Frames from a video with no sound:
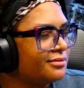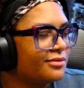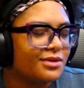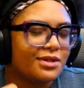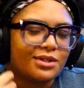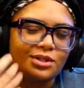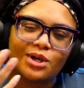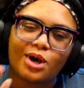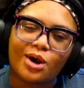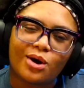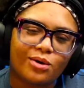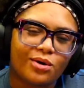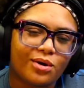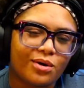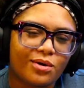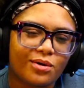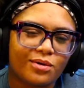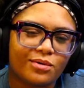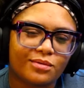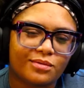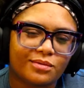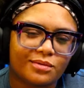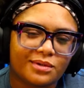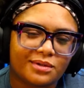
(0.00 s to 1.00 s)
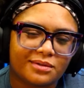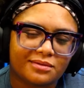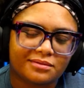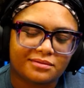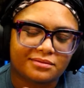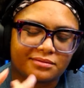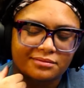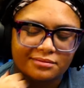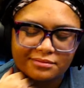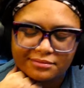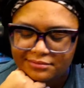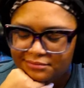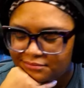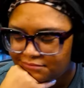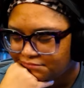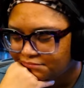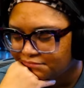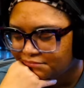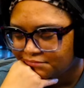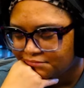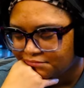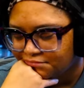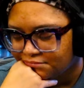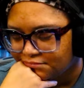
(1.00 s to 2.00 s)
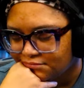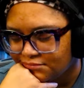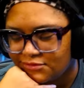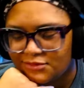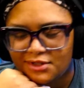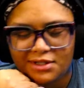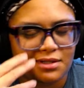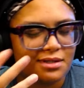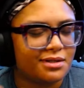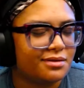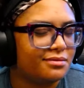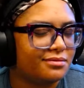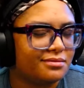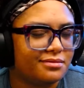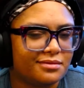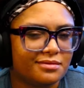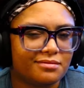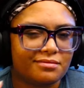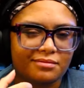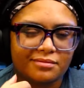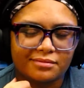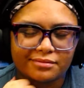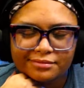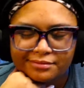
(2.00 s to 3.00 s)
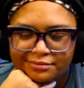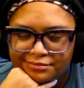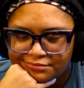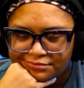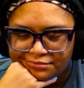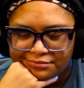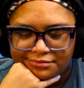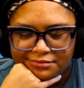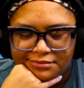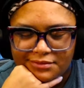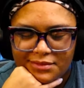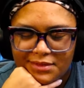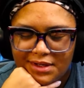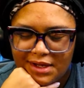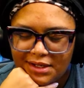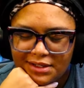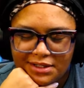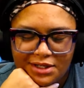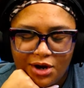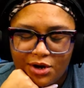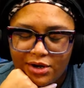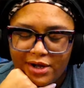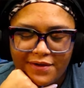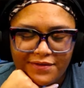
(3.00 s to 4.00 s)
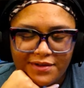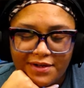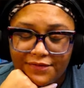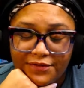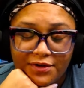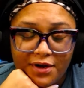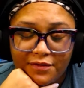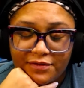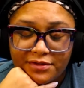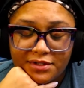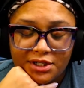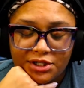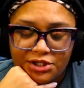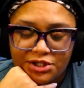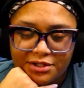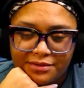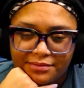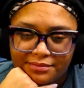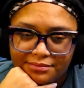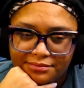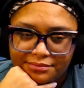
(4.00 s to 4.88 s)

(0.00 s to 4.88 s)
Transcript: Y'all gonna, y'all gonna have to have a conversation.